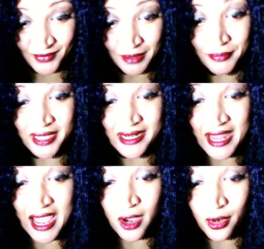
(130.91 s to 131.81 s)
but
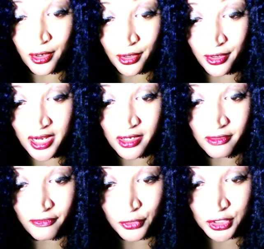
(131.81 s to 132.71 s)
now her and her
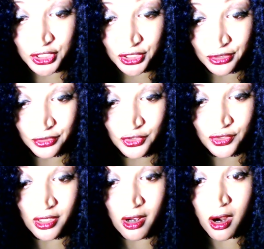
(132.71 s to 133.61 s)
four
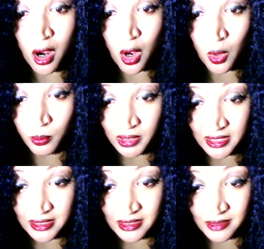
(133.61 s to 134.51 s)
children are
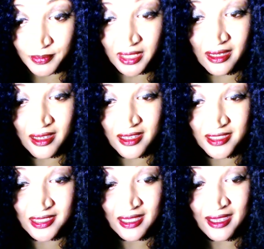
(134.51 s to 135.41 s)
homeless
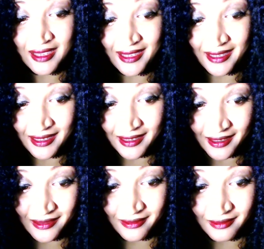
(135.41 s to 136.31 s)
because he
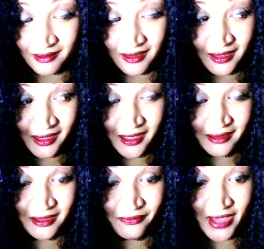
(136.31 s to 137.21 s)
kicked
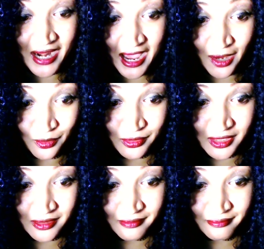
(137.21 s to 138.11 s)
Yvette
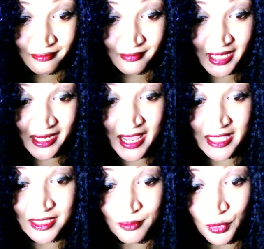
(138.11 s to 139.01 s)
out and
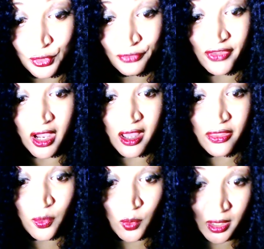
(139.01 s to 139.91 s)
has moved the
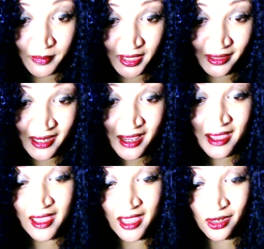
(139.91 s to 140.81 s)
other woman
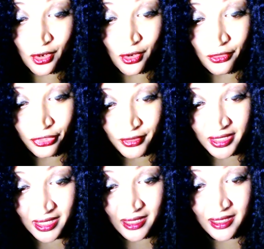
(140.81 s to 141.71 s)
and her three
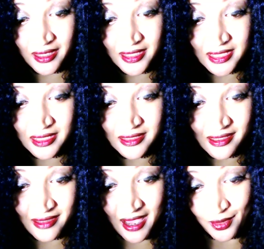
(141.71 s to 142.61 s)
kids into
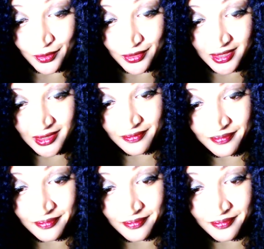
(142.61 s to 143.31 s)
the house.